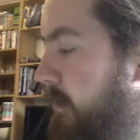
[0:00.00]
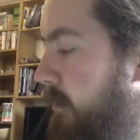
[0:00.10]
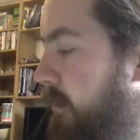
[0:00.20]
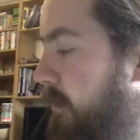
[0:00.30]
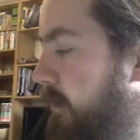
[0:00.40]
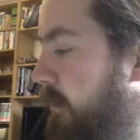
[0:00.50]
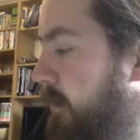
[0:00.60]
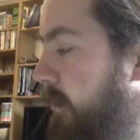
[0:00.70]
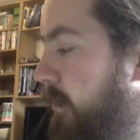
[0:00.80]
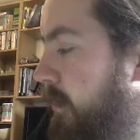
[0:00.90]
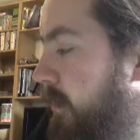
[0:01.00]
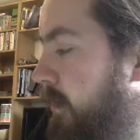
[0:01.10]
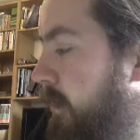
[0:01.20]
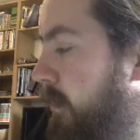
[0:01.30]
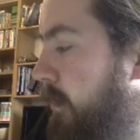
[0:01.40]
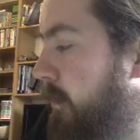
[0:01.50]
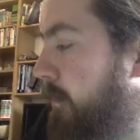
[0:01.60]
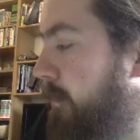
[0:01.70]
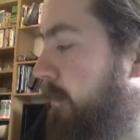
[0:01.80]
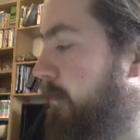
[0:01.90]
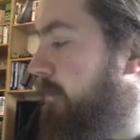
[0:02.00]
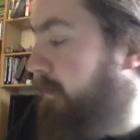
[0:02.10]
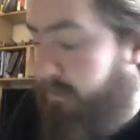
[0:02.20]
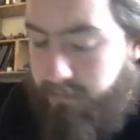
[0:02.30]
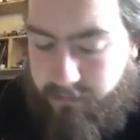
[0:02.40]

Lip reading: No one is speaking in this clip.